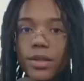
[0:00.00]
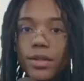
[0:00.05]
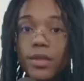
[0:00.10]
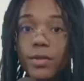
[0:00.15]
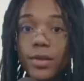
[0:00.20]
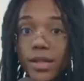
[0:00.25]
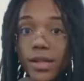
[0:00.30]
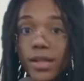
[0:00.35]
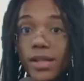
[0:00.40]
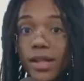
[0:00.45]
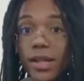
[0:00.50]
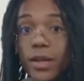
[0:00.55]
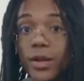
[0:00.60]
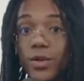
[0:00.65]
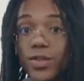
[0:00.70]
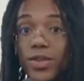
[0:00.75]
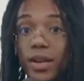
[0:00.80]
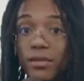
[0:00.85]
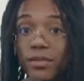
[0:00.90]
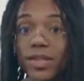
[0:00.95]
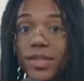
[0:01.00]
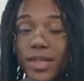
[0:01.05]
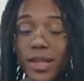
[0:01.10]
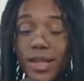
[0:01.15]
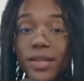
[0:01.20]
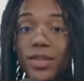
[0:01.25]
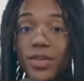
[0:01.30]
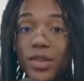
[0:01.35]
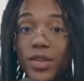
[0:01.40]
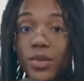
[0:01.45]
be clear,
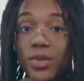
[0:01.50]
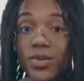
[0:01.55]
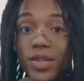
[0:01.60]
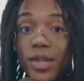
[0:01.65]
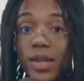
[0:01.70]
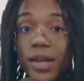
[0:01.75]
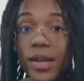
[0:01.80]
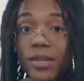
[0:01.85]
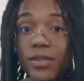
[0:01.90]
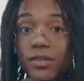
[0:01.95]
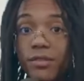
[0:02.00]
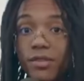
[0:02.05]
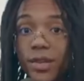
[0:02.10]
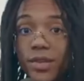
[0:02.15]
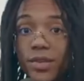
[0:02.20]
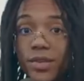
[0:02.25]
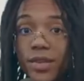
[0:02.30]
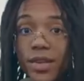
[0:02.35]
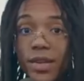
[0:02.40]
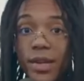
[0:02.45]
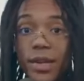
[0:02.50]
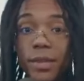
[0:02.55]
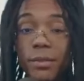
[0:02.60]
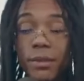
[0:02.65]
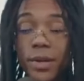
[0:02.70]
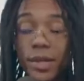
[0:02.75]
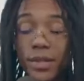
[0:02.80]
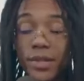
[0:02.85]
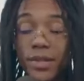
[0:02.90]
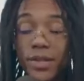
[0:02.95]
17 is under the age of consent in
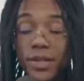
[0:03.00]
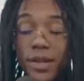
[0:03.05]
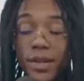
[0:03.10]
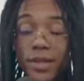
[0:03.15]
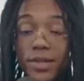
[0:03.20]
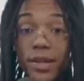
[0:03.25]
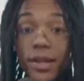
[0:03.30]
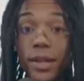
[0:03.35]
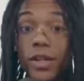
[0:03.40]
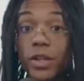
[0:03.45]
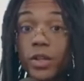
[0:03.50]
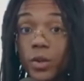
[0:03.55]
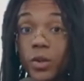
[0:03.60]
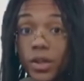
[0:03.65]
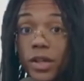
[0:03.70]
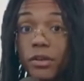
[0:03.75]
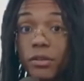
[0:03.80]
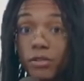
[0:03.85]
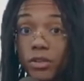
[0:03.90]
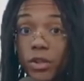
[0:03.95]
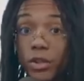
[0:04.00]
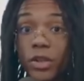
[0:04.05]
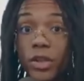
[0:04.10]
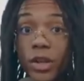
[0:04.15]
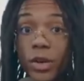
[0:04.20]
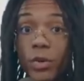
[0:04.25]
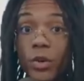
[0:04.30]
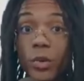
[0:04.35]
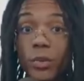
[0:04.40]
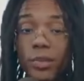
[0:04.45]
many states, including
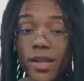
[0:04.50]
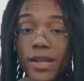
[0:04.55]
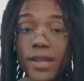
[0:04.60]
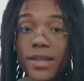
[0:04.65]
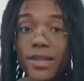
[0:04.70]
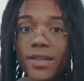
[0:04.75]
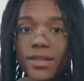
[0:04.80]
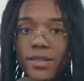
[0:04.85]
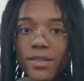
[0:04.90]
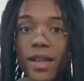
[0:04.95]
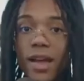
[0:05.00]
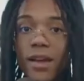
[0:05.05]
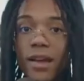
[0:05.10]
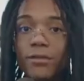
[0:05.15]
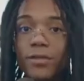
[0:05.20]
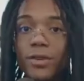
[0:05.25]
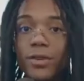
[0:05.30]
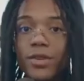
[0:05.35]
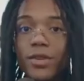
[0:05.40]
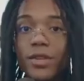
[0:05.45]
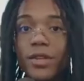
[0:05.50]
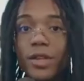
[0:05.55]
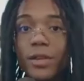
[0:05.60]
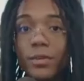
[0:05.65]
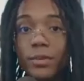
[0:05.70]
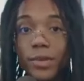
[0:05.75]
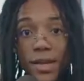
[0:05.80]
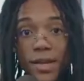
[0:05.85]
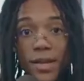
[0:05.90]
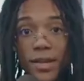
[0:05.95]
Florida, where Playlist Live used to
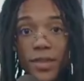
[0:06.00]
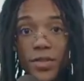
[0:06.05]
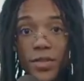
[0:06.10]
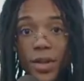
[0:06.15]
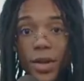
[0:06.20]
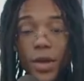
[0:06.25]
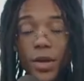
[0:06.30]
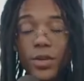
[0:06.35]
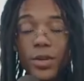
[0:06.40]
take place.